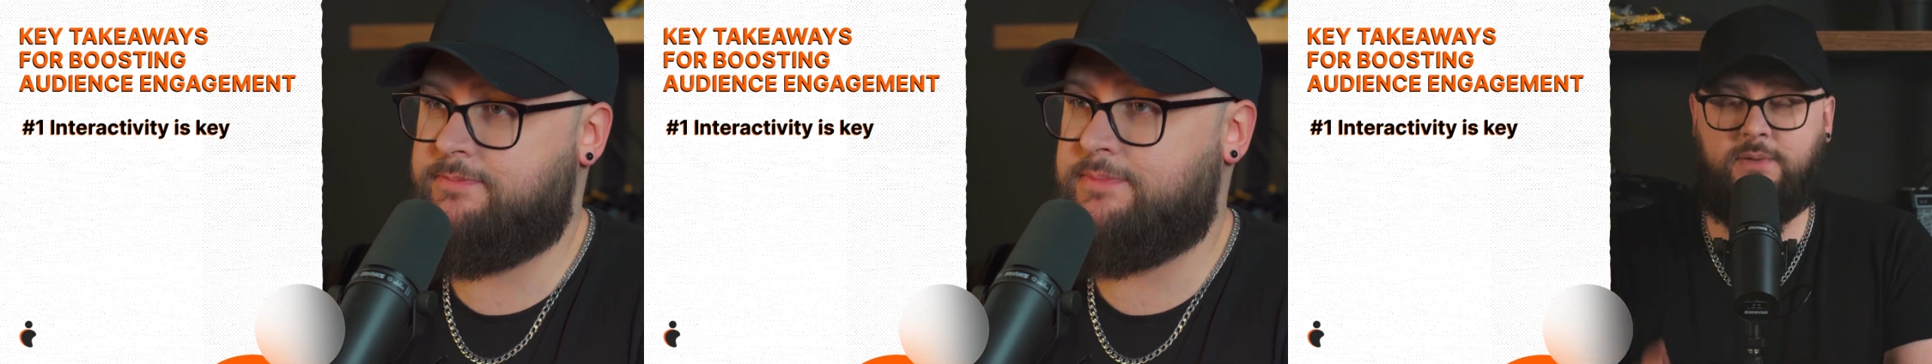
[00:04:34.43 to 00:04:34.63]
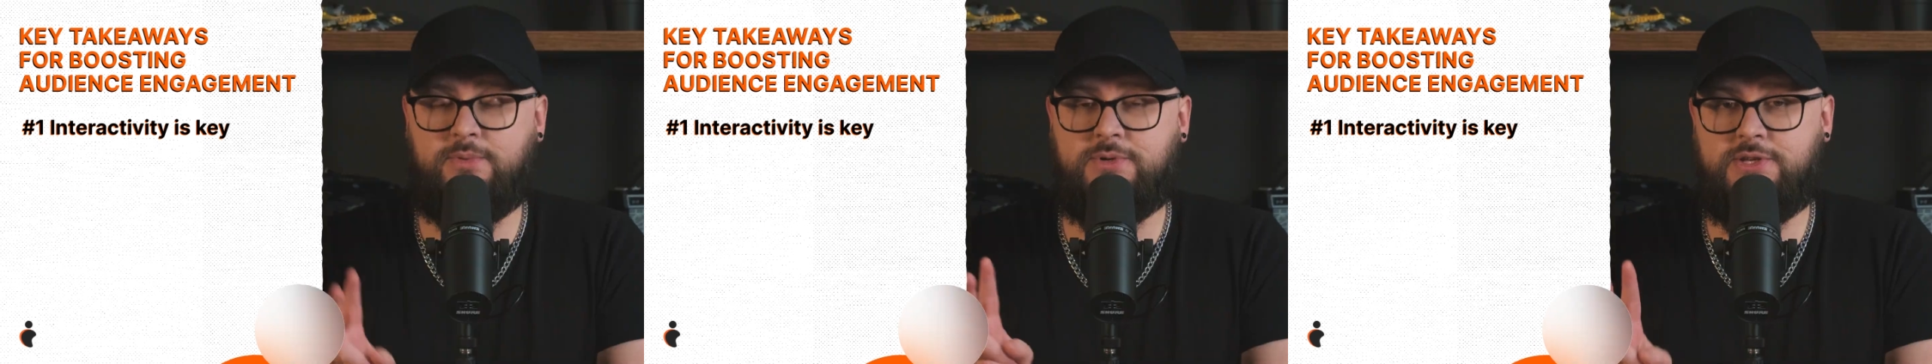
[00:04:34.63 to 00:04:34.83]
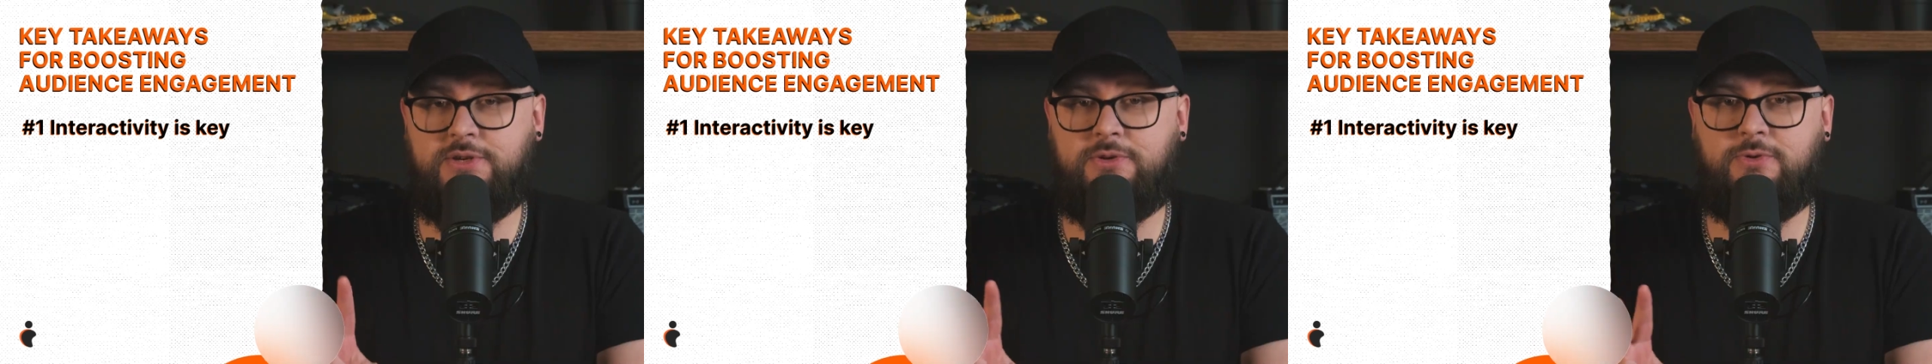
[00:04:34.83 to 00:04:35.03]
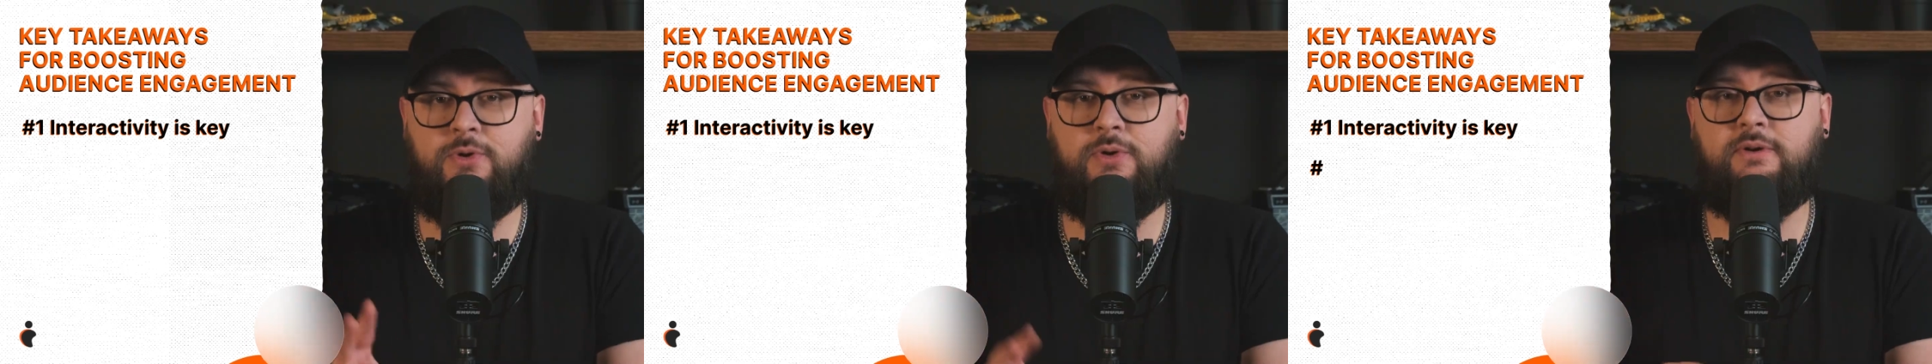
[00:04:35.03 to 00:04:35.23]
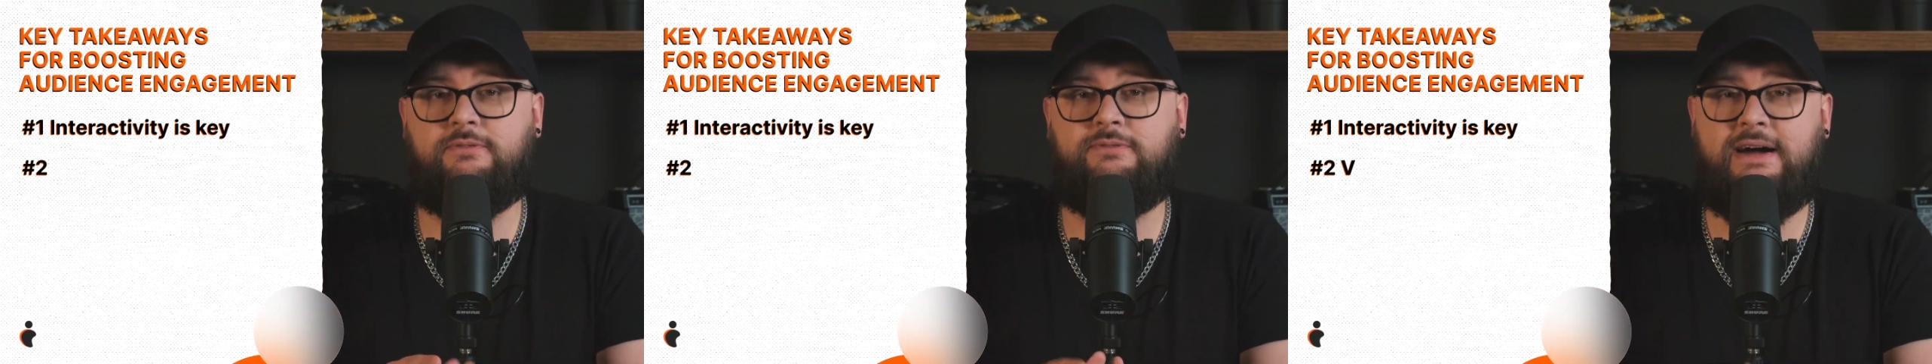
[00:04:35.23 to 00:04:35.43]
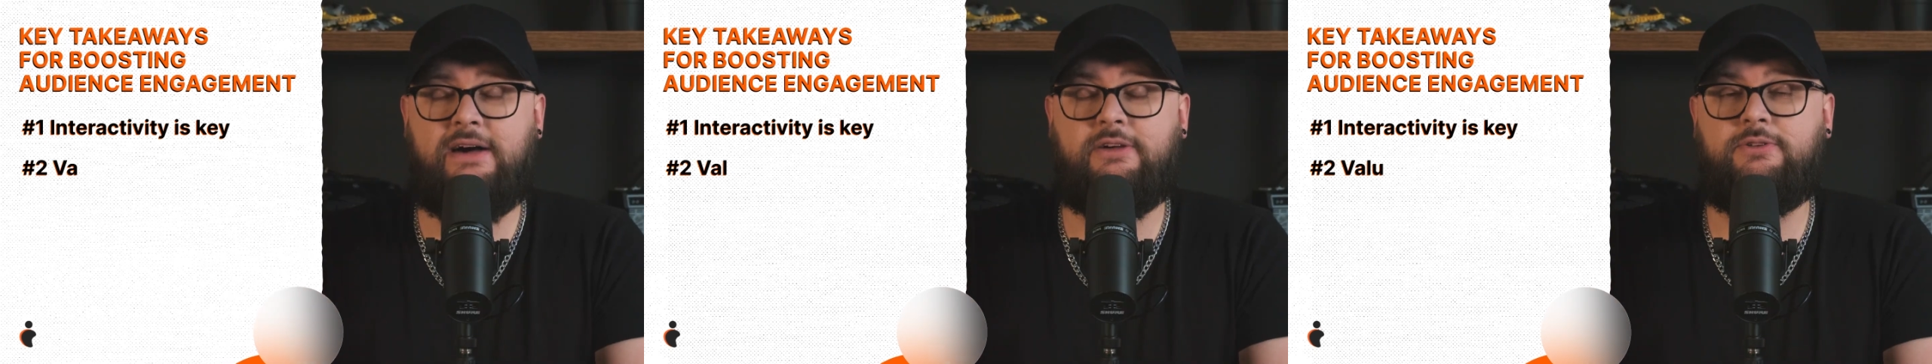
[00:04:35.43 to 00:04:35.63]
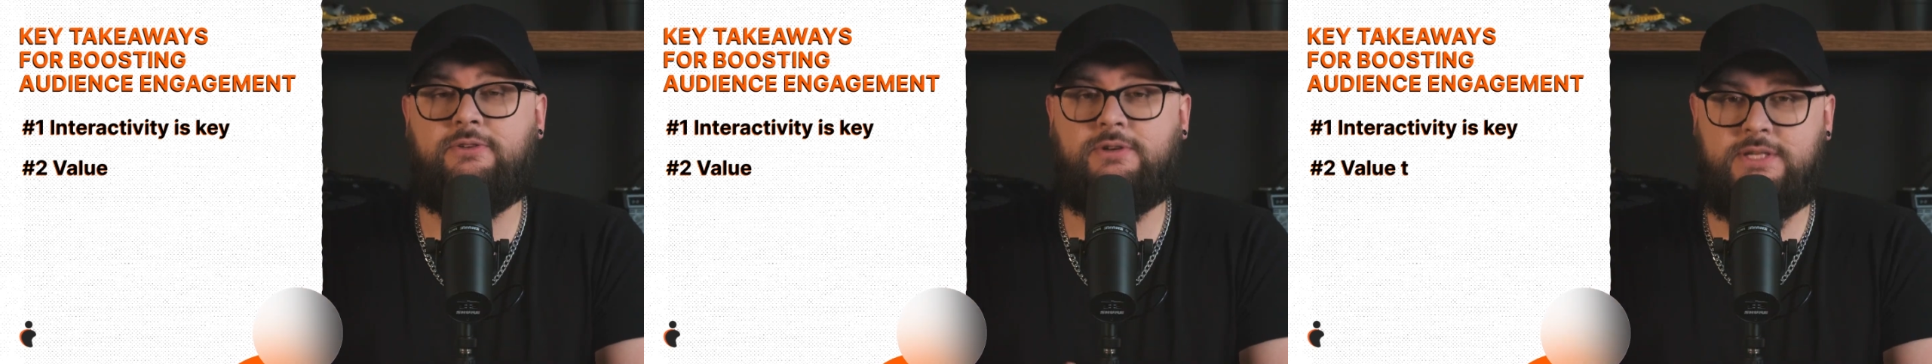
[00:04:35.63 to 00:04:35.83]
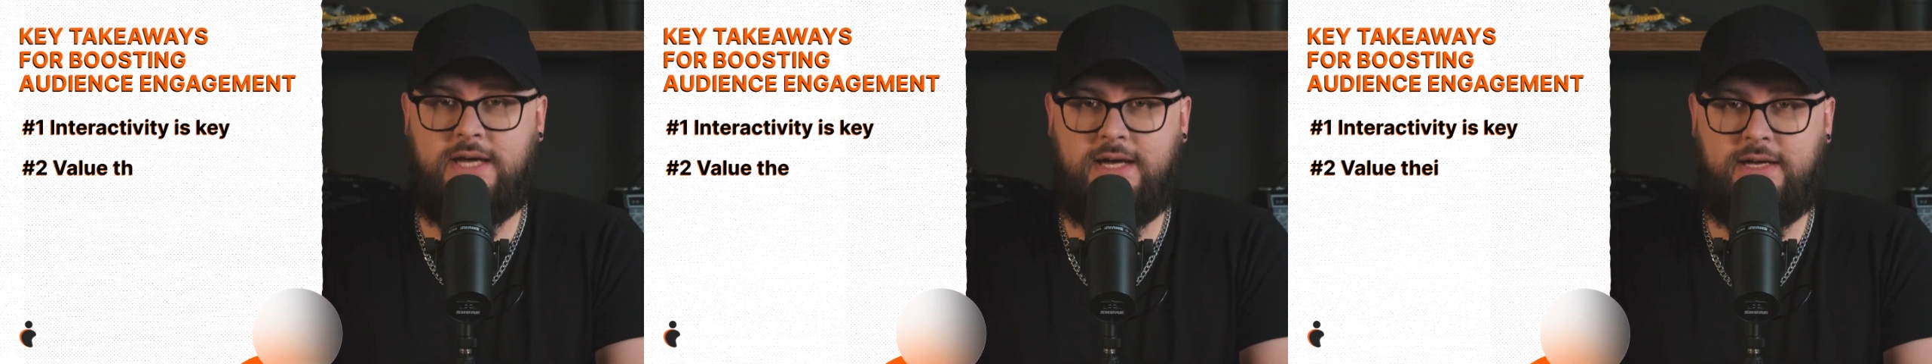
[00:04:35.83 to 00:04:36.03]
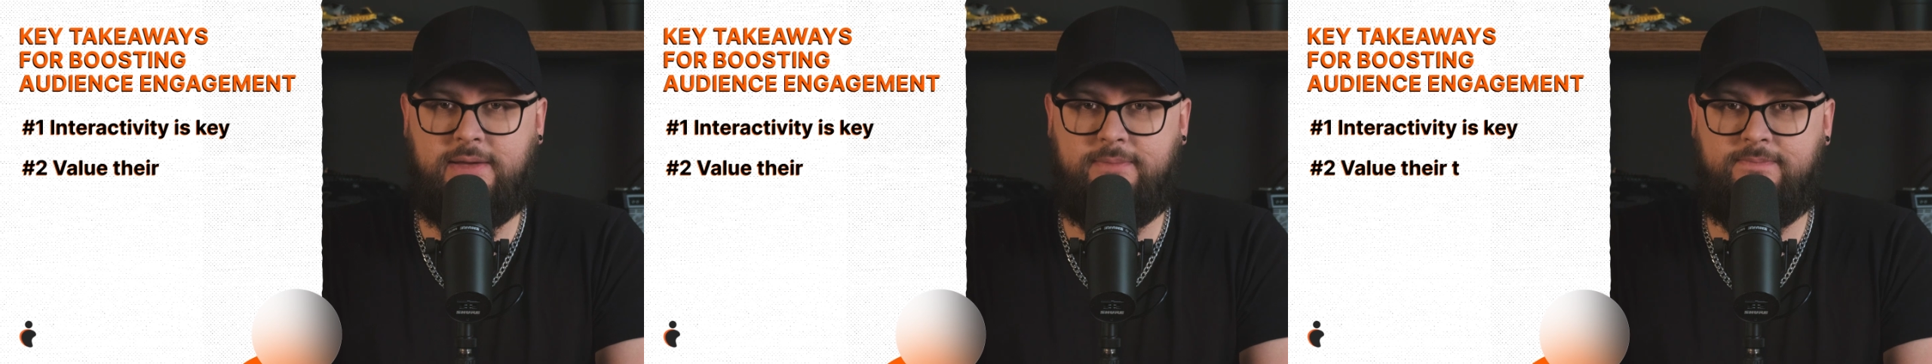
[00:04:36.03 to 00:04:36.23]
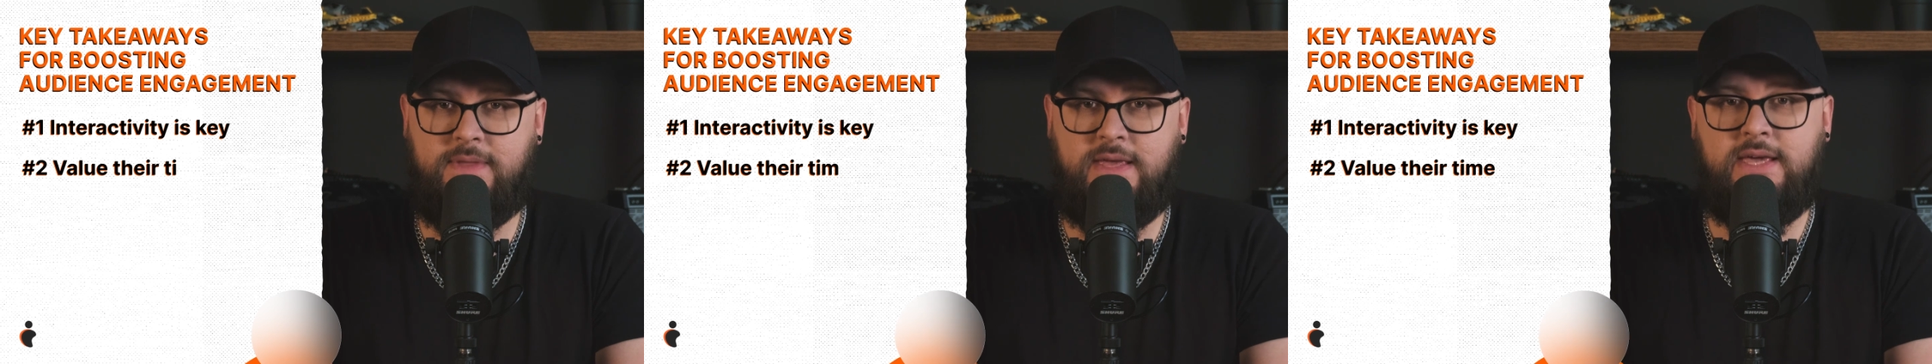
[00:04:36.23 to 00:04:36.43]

Number 2, value their time.